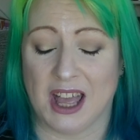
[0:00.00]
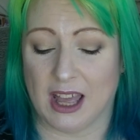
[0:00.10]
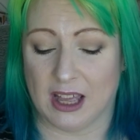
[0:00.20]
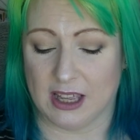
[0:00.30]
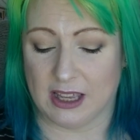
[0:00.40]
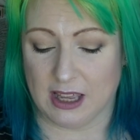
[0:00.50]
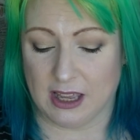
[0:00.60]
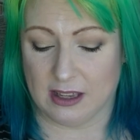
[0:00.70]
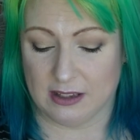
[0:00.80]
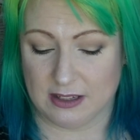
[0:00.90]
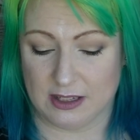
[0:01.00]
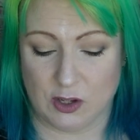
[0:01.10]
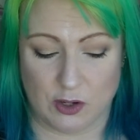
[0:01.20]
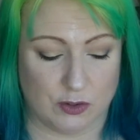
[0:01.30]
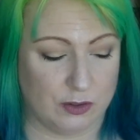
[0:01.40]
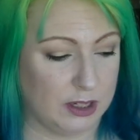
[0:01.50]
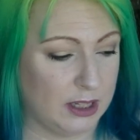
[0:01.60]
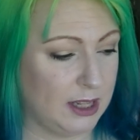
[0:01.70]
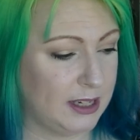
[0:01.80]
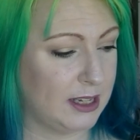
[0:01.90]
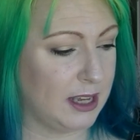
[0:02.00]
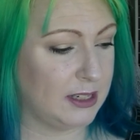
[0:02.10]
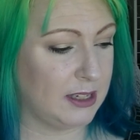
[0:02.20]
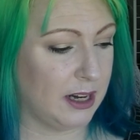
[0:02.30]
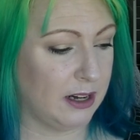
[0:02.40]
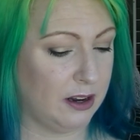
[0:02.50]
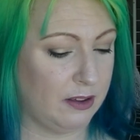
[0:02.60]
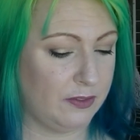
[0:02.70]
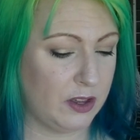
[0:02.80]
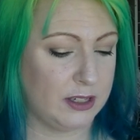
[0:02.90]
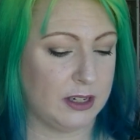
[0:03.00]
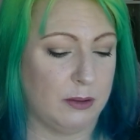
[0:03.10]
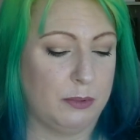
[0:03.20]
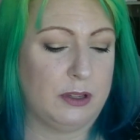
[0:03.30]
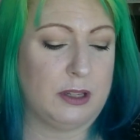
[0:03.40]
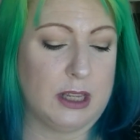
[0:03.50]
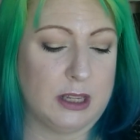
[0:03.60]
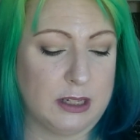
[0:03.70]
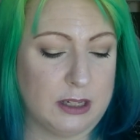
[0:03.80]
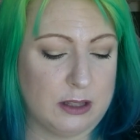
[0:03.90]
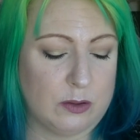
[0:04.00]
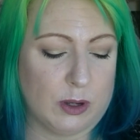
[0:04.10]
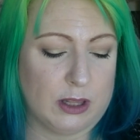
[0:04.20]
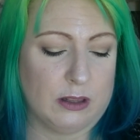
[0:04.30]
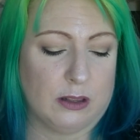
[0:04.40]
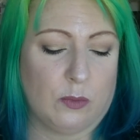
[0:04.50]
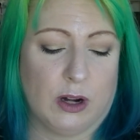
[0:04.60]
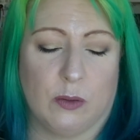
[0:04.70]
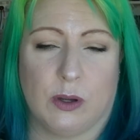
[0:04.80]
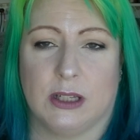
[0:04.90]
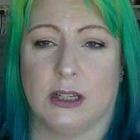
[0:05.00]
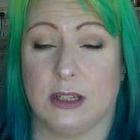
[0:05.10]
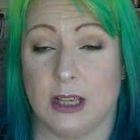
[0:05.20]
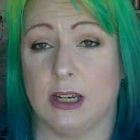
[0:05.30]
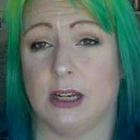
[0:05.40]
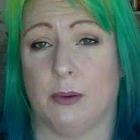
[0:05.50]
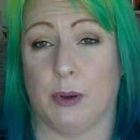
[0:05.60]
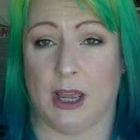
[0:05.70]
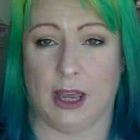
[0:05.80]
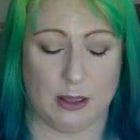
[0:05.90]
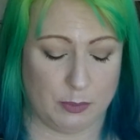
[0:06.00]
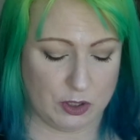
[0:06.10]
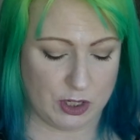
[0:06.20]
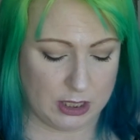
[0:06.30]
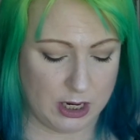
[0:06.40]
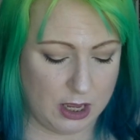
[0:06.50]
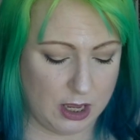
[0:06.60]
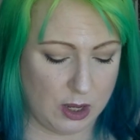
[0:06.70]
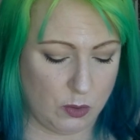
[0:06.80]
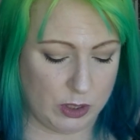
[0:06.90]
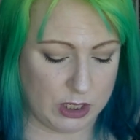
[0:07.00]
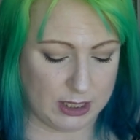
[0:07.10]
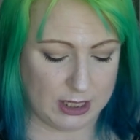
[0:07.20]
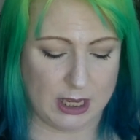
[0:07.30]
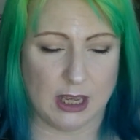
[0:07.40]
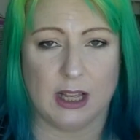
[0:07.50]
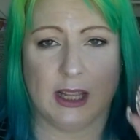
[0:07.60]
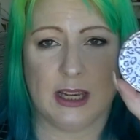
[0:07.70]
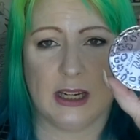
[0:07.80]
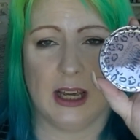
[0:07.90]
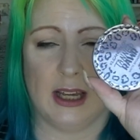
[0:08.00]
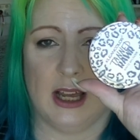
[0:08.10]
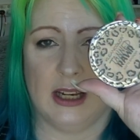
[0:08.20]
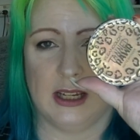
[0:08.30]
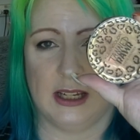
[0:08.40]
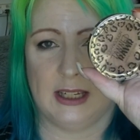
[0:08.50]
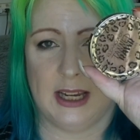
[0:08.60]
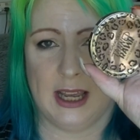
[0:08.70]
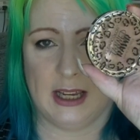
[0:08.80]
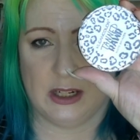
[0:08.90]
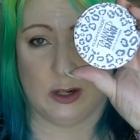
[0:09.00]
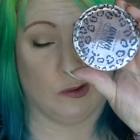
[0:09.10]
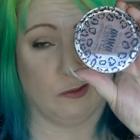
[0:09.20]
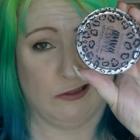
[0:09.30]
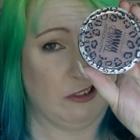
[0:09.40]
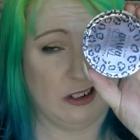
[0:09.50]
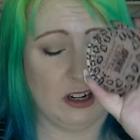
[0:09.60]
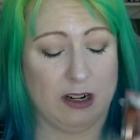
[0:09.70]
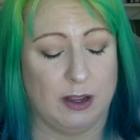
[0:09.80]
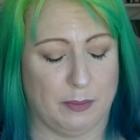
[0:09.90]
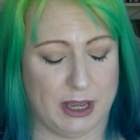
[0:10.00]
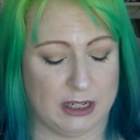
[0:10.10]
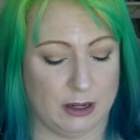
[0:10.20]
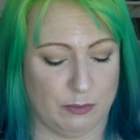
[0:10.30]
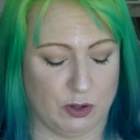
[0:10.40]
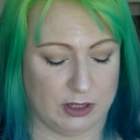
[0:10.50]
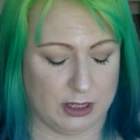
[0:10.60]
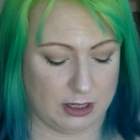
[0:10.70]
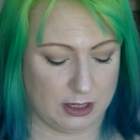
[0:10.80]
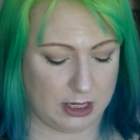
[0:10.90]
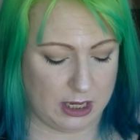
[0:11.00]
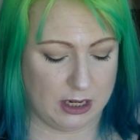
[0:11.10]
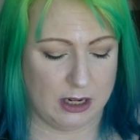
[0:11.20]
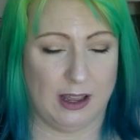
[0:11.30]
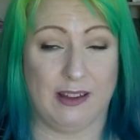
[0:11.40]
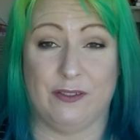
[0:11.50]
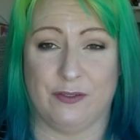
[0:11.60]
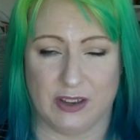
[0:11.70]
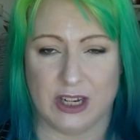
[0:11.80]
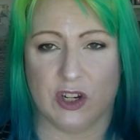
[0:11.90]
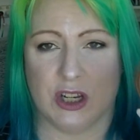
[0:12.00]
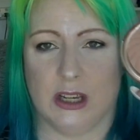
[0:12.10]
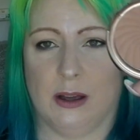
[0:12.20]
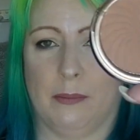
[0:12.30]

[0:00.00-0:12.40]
Uh, yeah, so let's get started. First up is the one, one of the ones that's in my other project, which is the Clean Color Tanned Rawr Matte Bronzer in Fiji